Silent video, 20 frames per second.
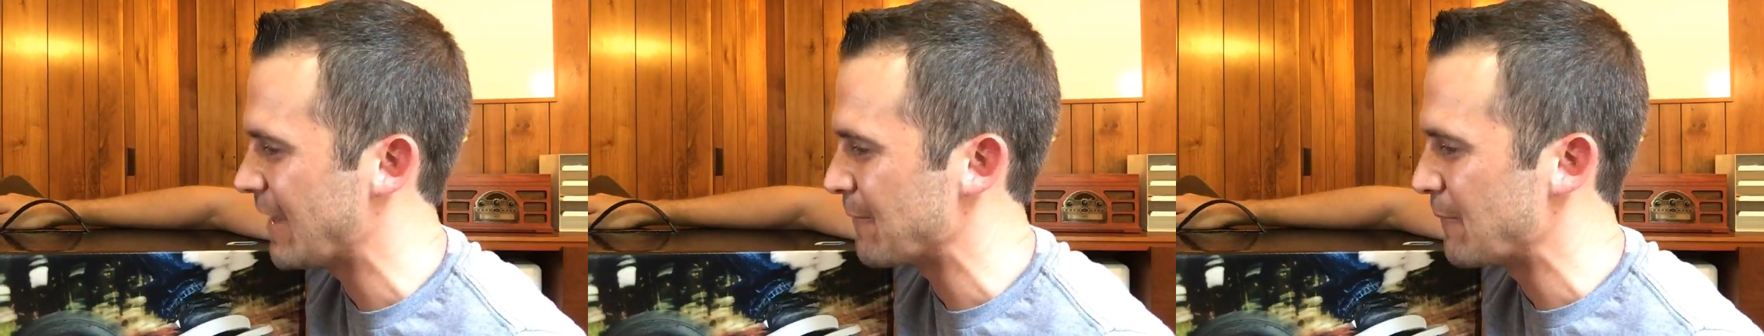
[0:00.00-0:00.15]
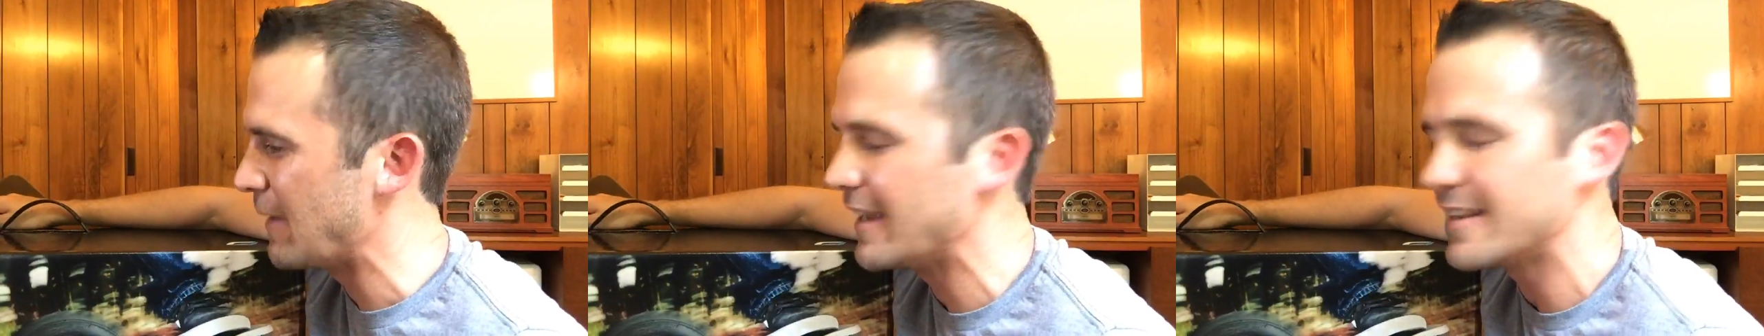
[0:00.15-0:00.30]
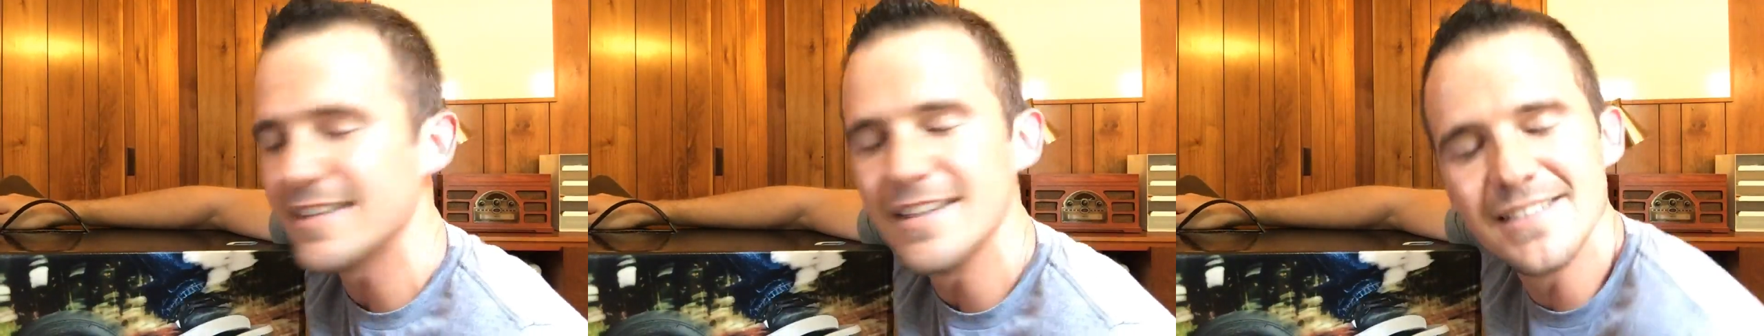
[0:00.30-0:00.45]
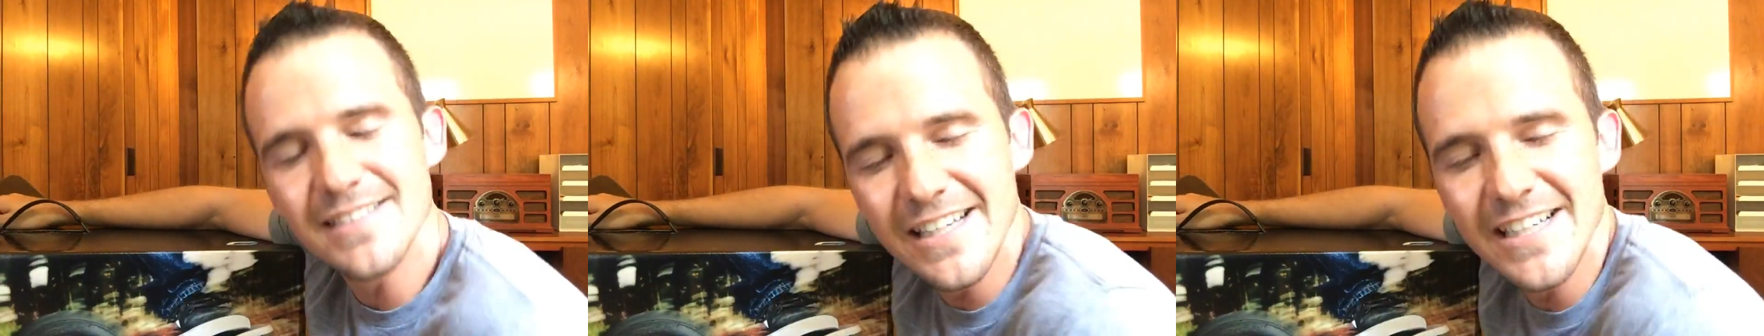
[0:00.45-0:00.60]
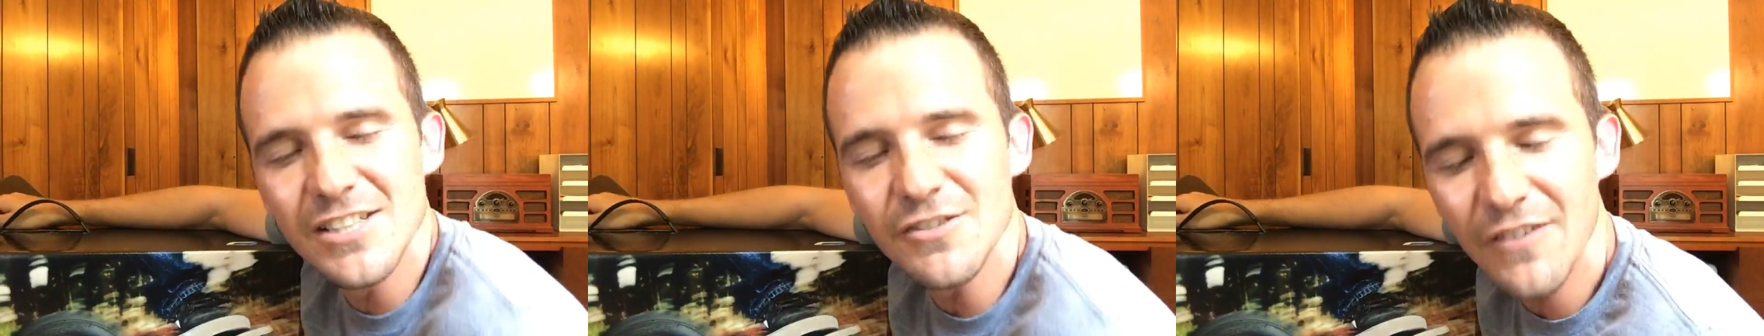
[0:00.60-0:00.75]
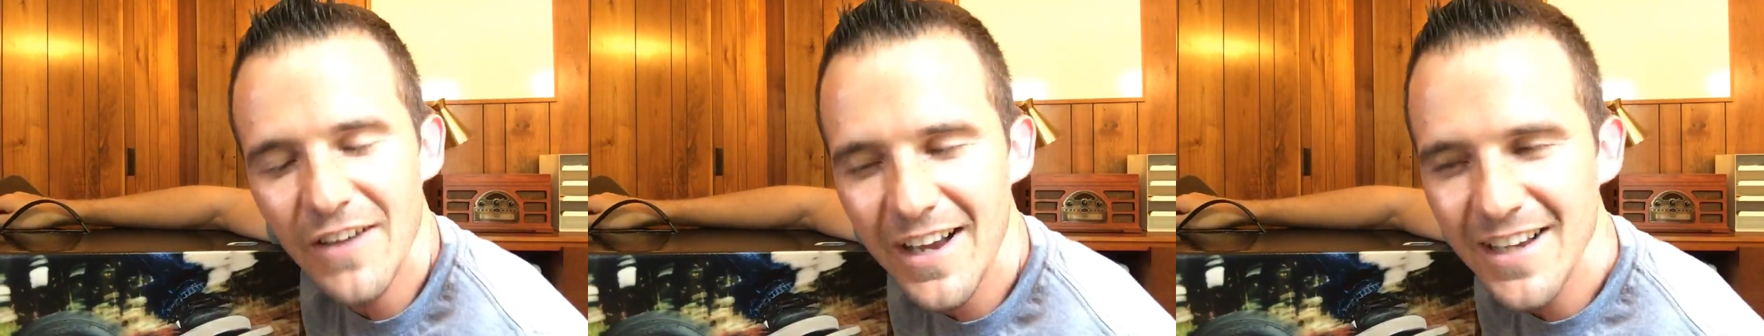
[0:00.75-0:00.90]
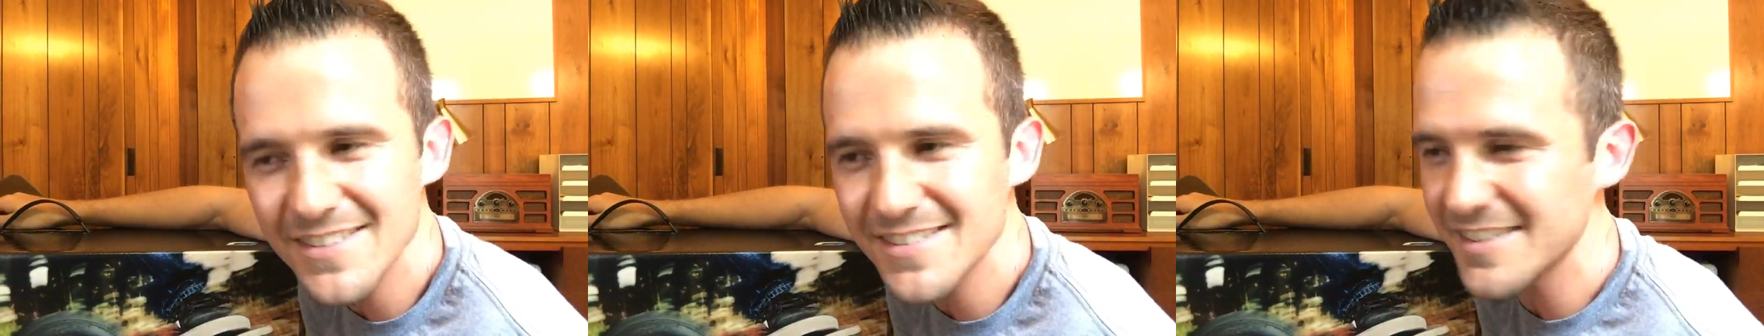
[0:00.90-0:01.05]
make these things
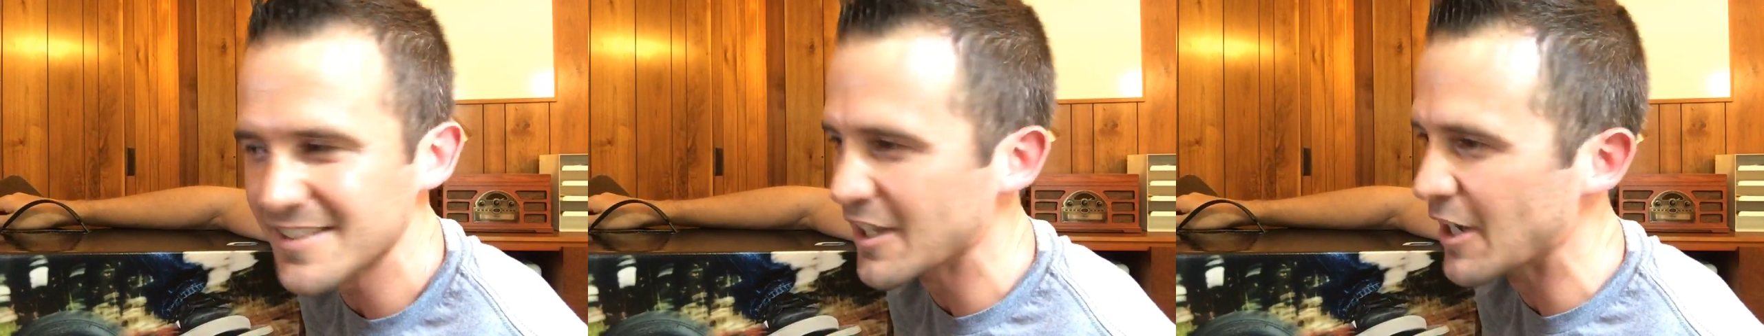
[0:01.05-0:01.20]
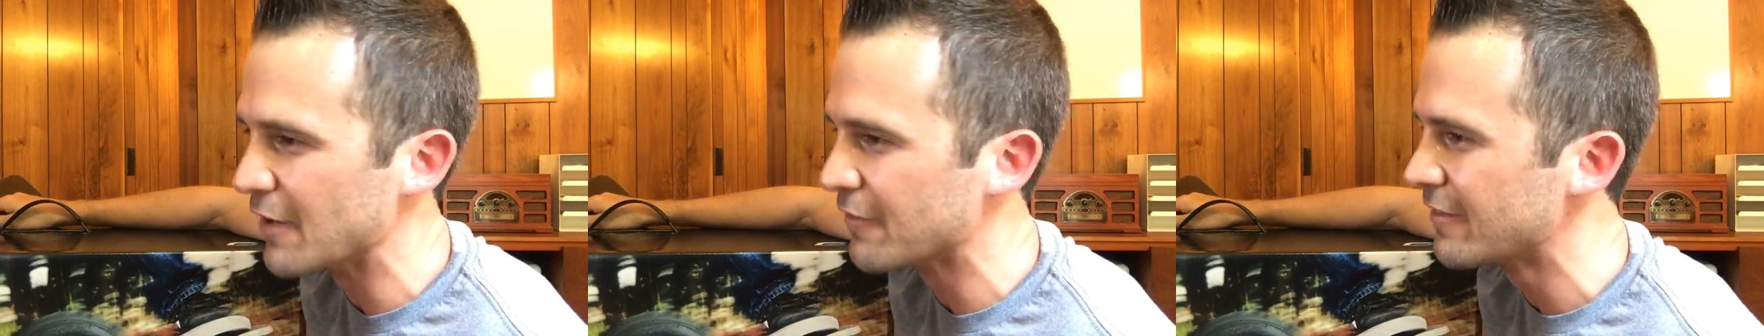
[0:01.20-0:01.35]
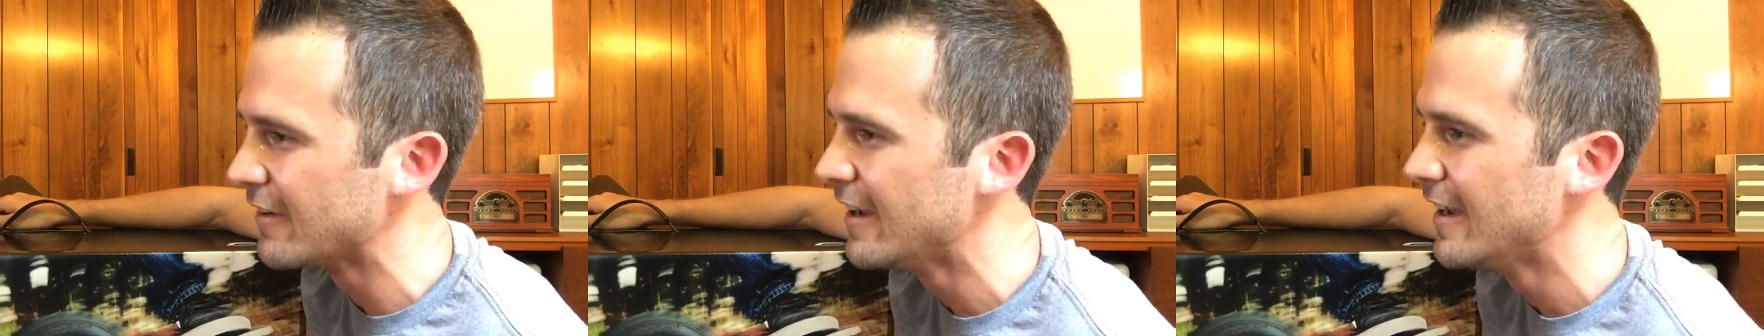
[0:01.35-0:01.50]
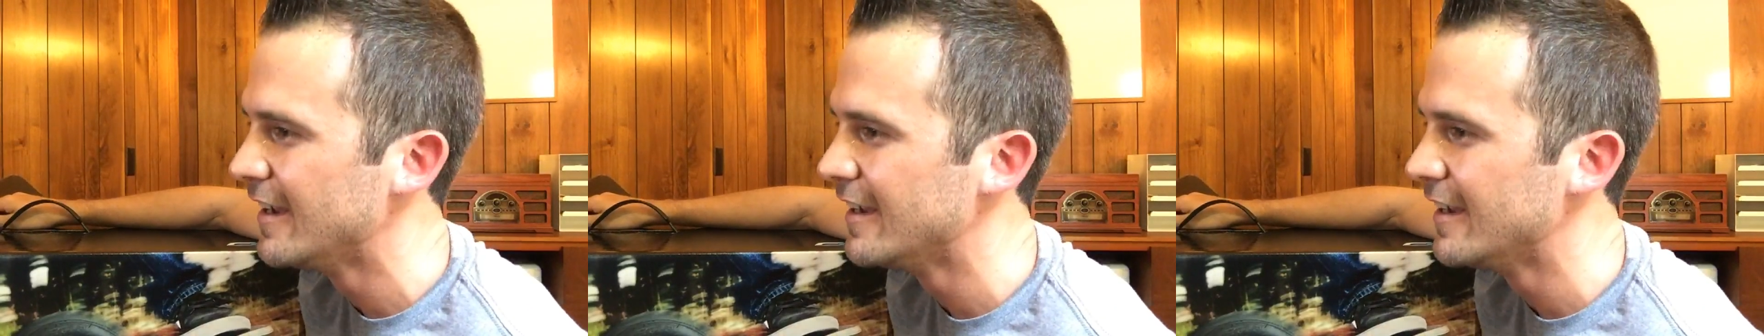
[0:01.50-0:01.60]
fast enough